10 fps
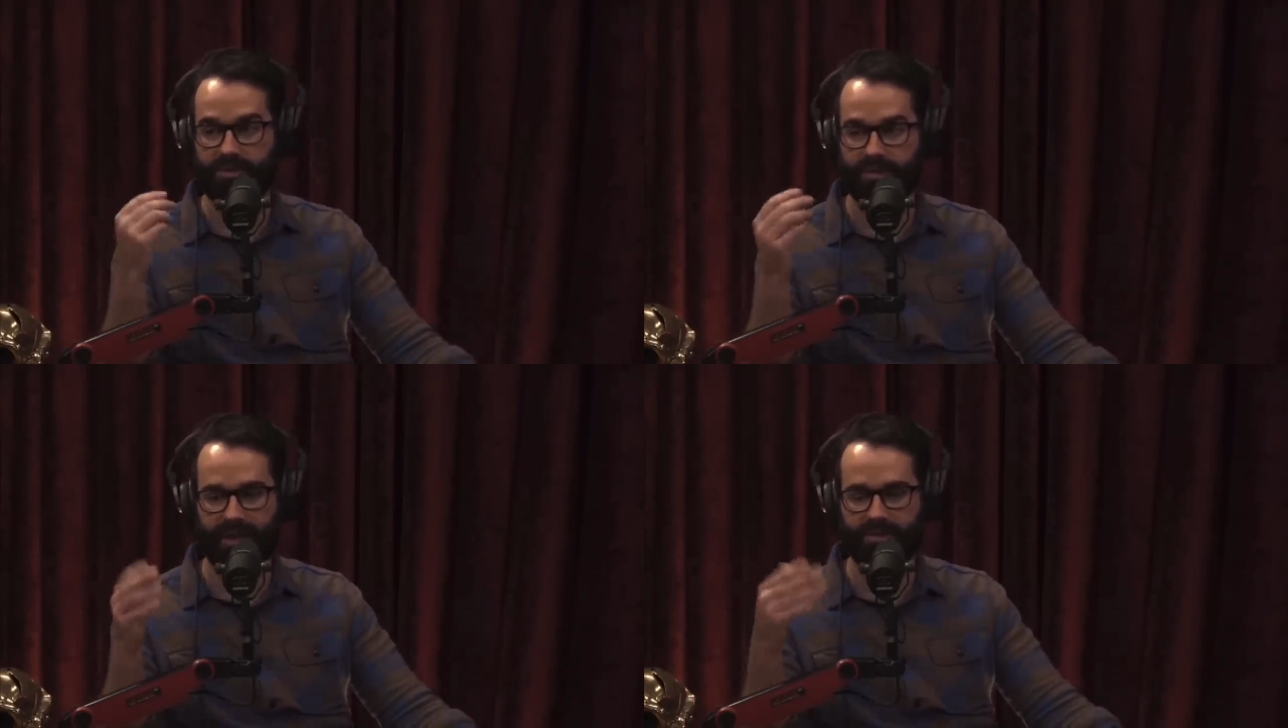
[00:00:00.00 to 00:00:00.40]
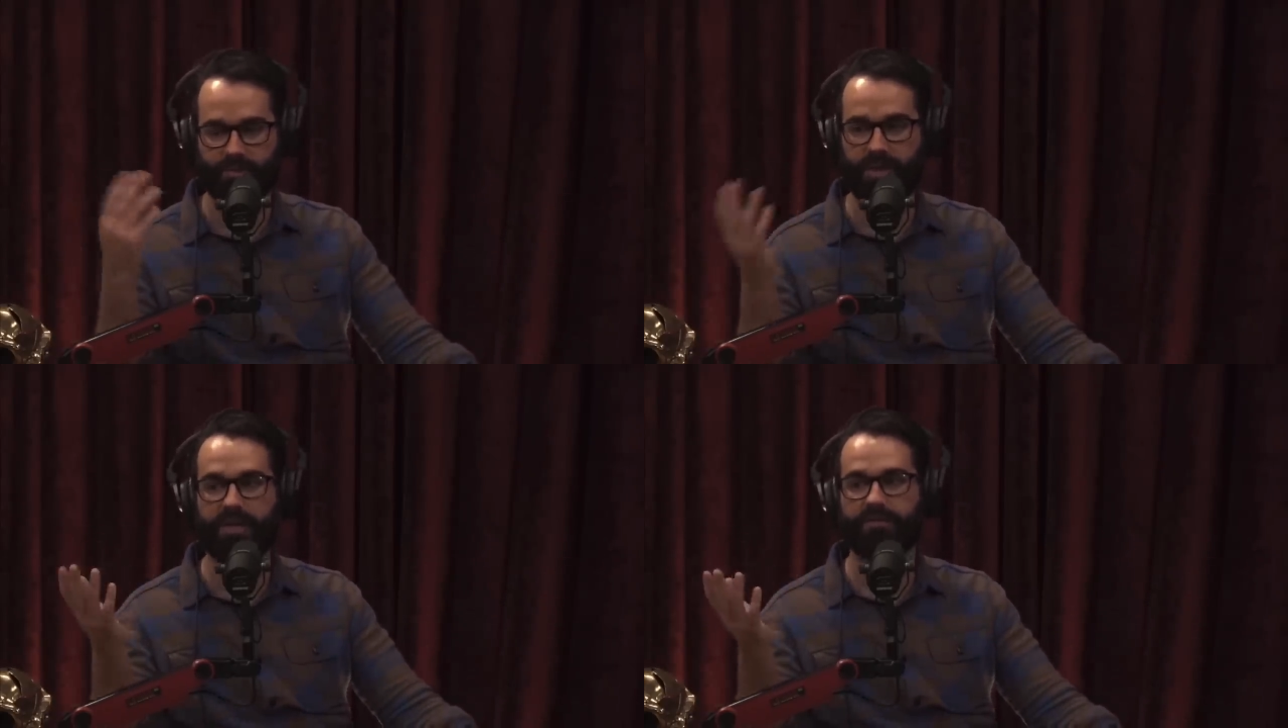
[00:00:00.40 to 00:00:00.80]
So they're actually
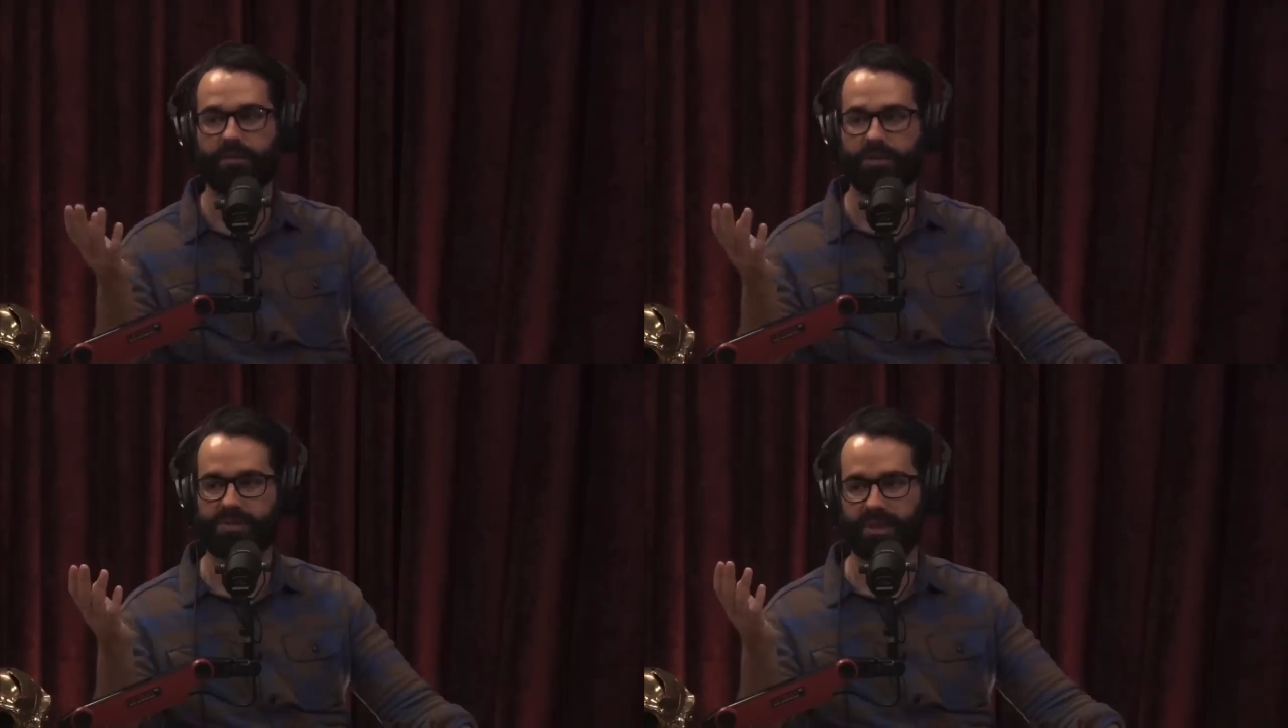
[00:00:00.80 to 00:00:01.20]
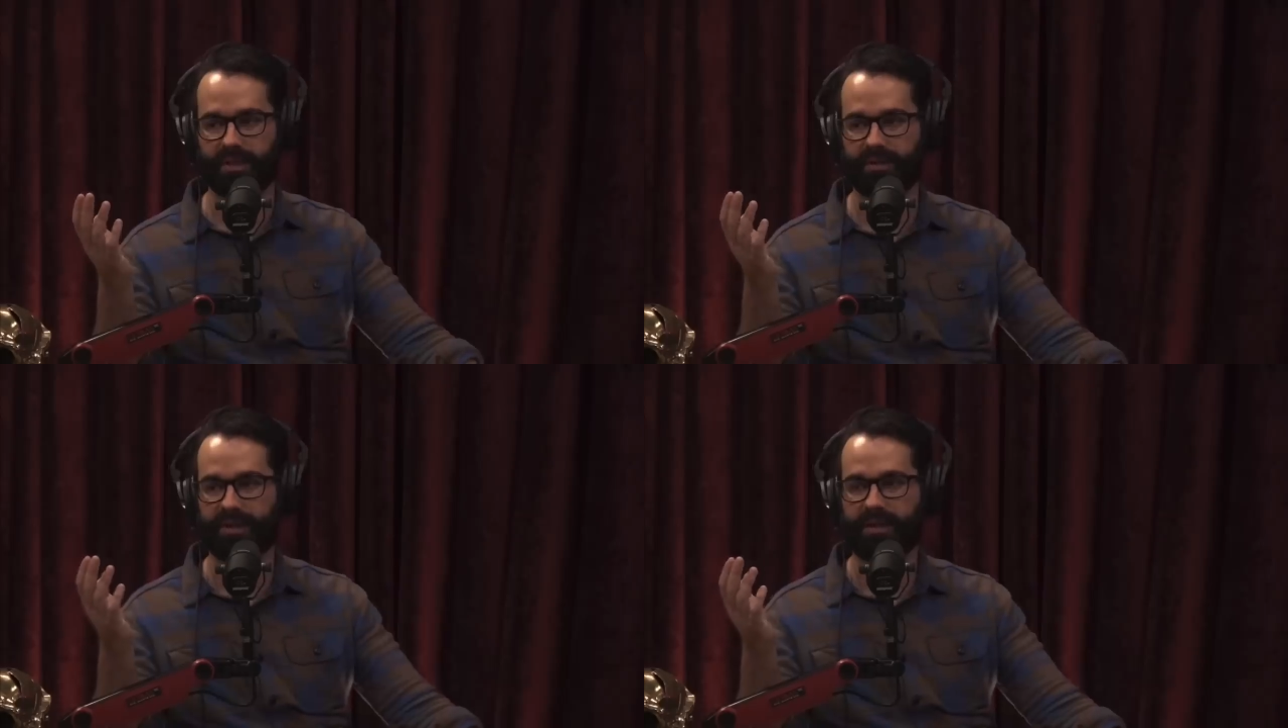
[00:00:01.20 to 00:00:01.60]

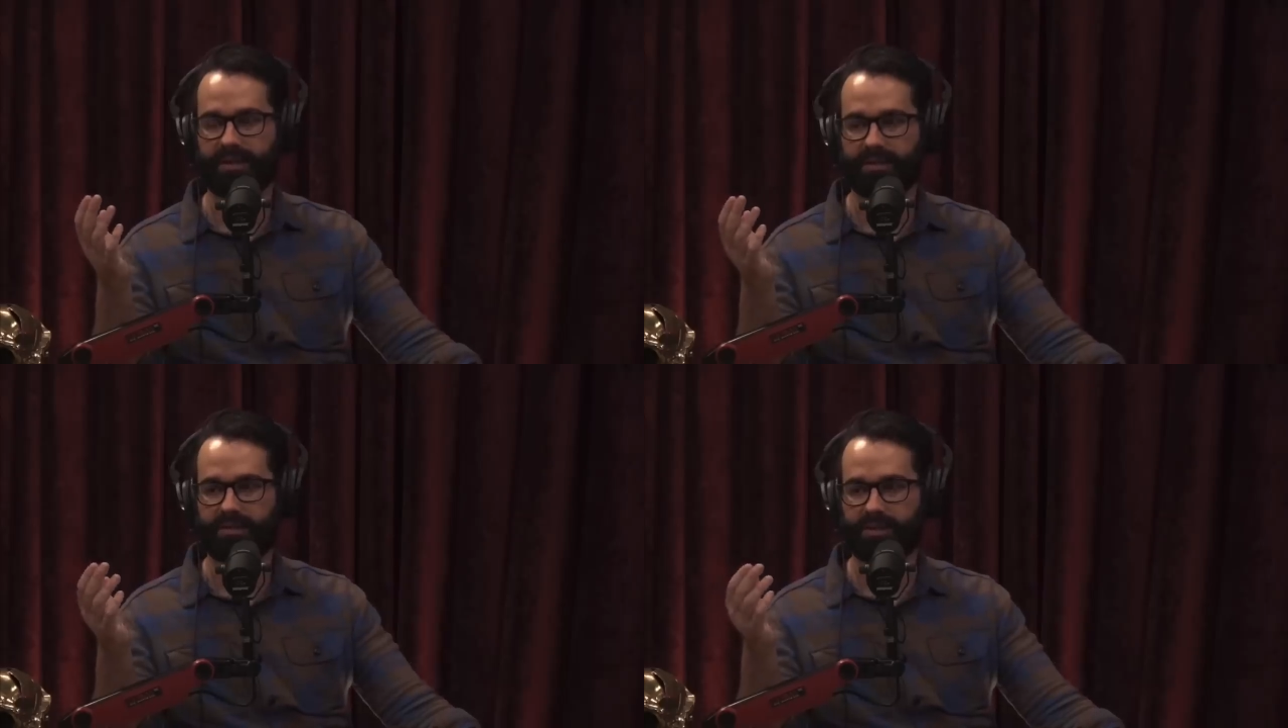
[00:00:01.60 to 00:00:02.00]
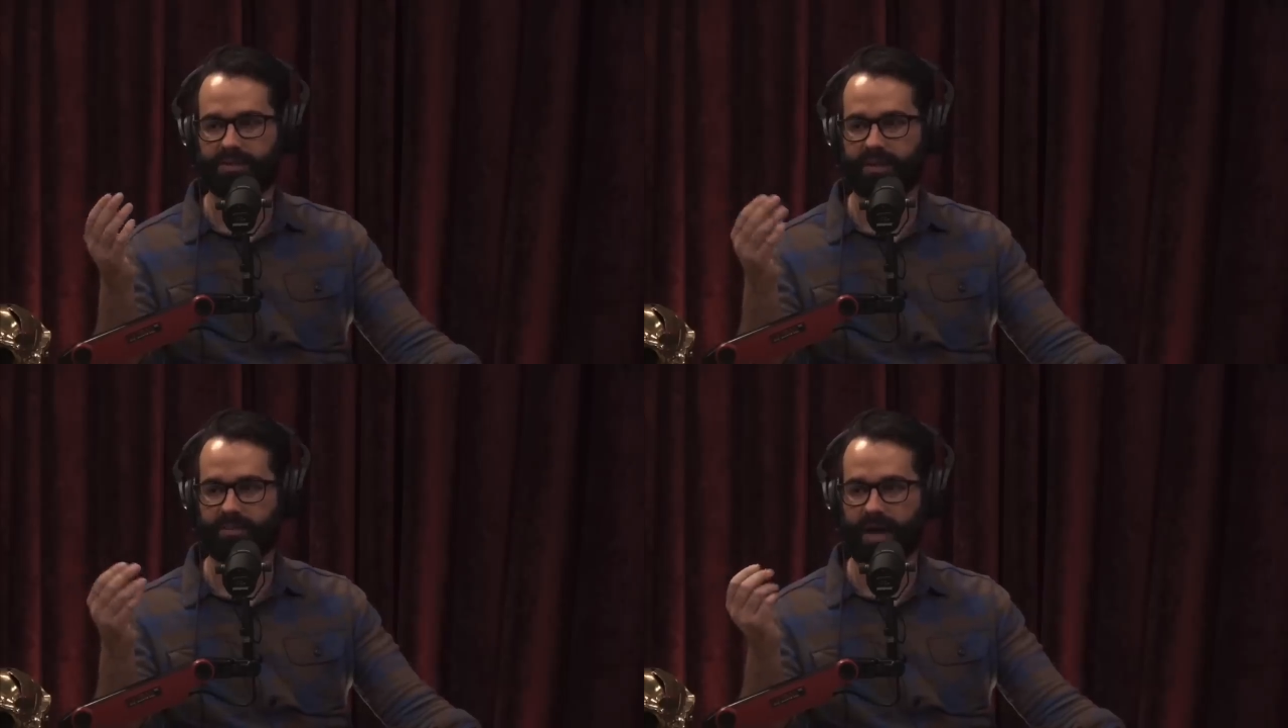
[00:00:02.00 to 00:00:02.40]
reinforcing the
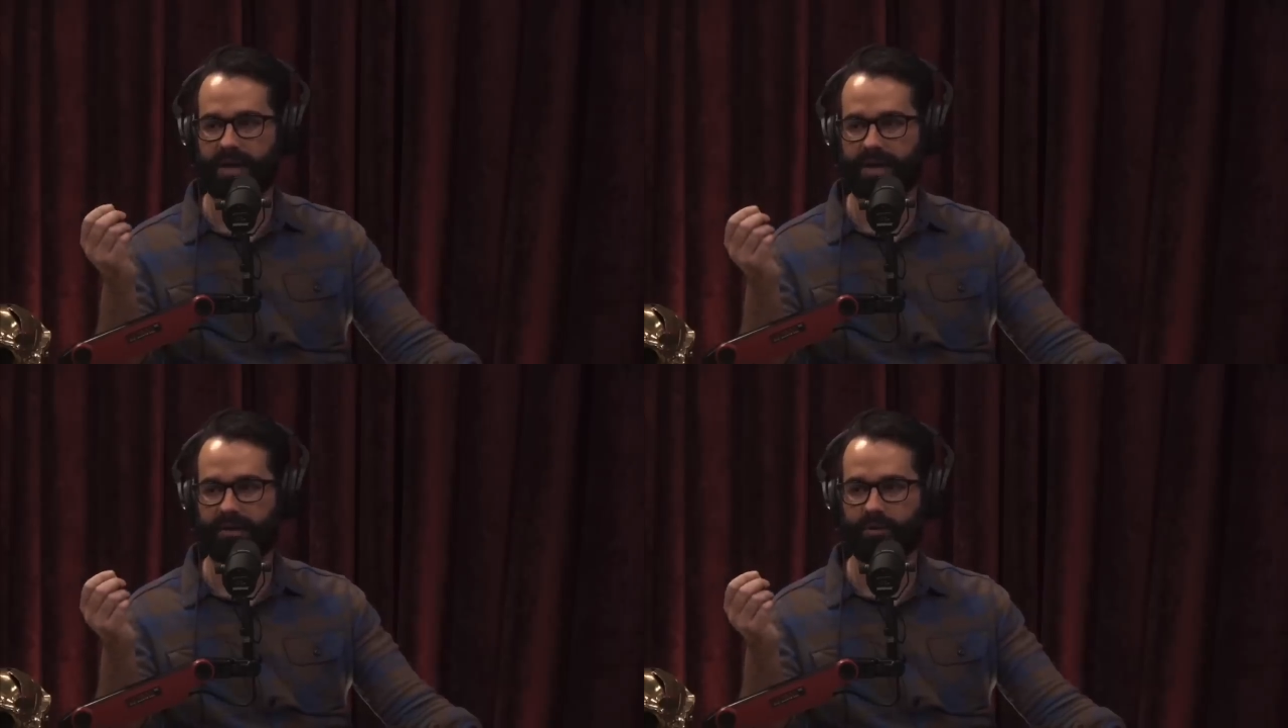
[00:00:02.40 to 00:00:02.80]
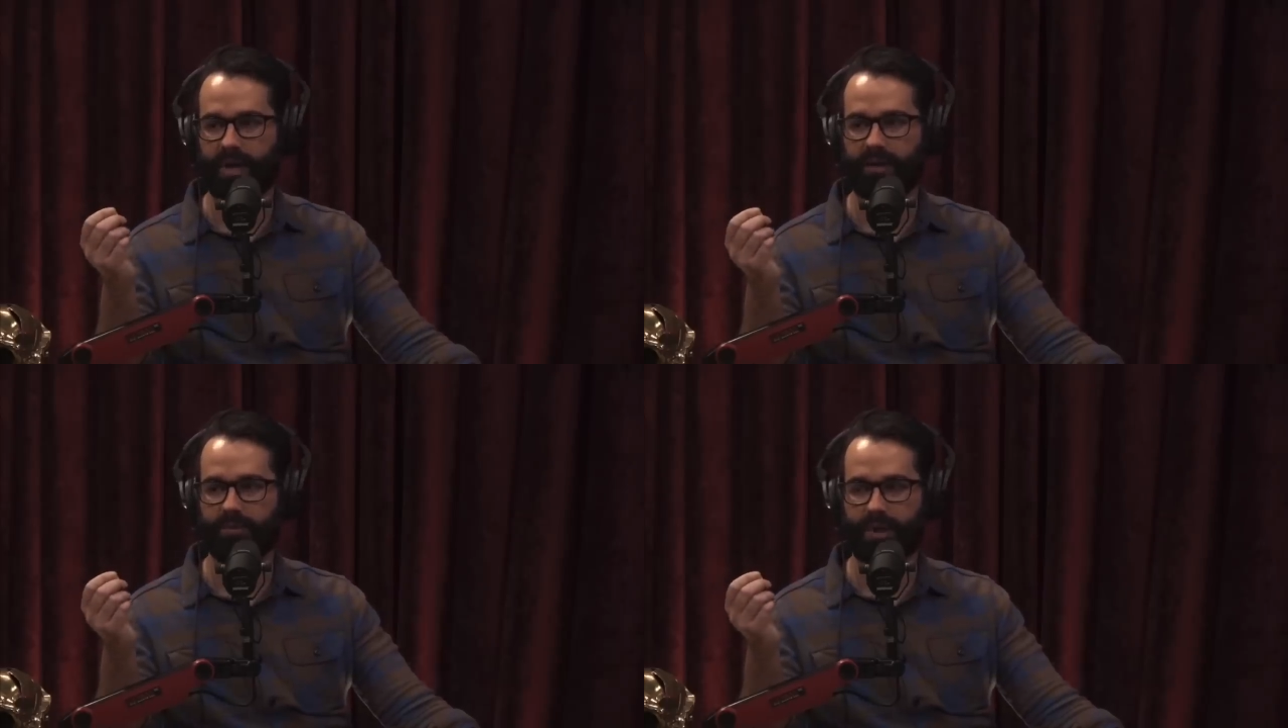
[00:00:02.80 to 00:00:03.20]
gender binary
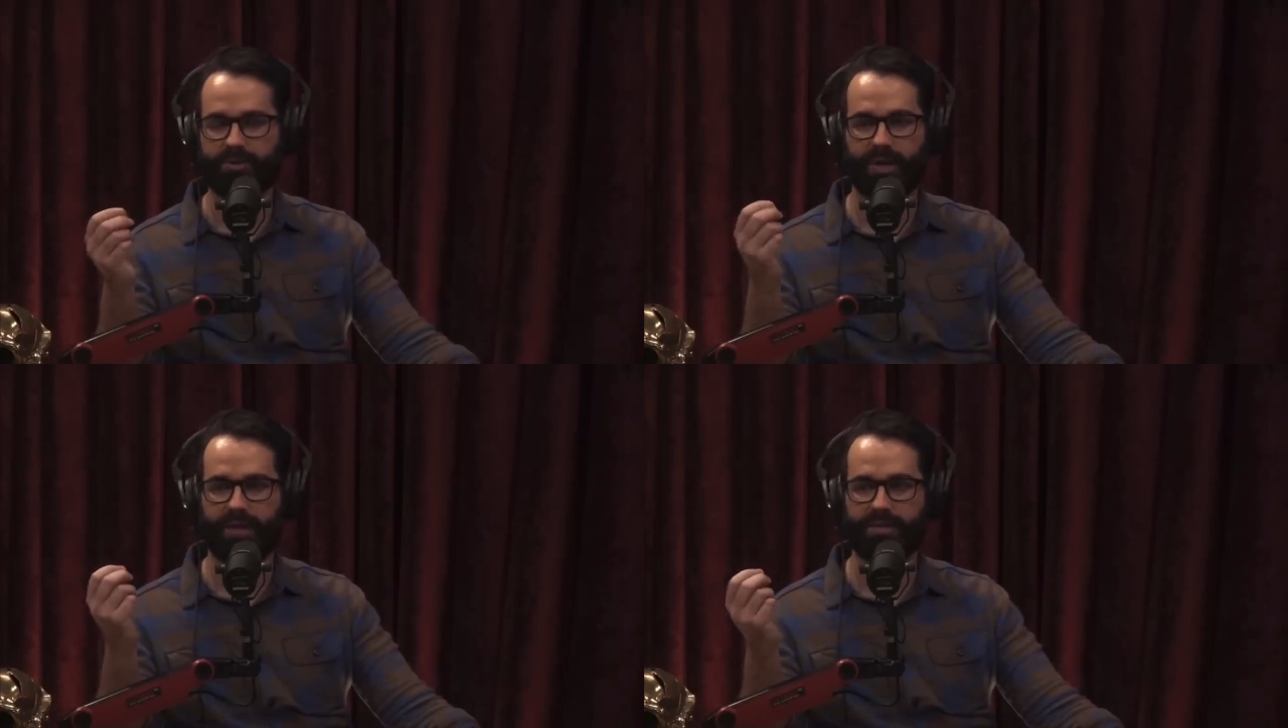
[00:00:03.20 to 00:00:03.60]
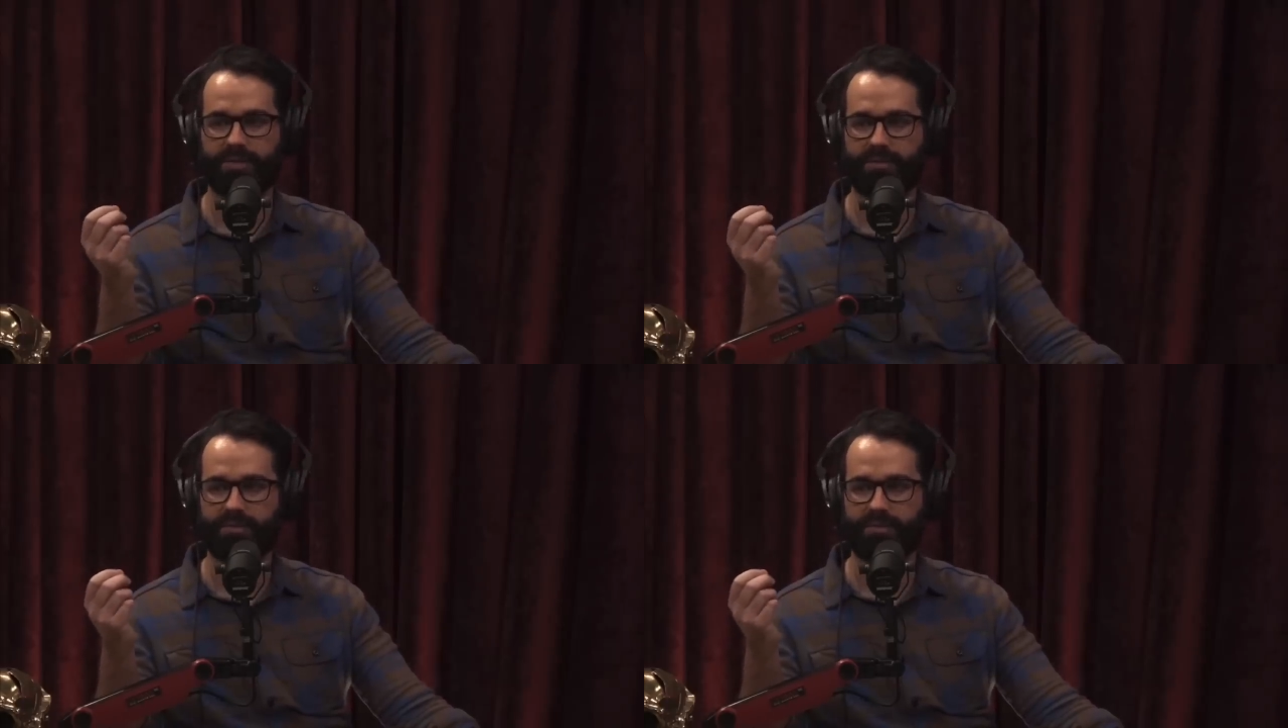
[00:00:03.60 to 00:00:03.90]
while trying to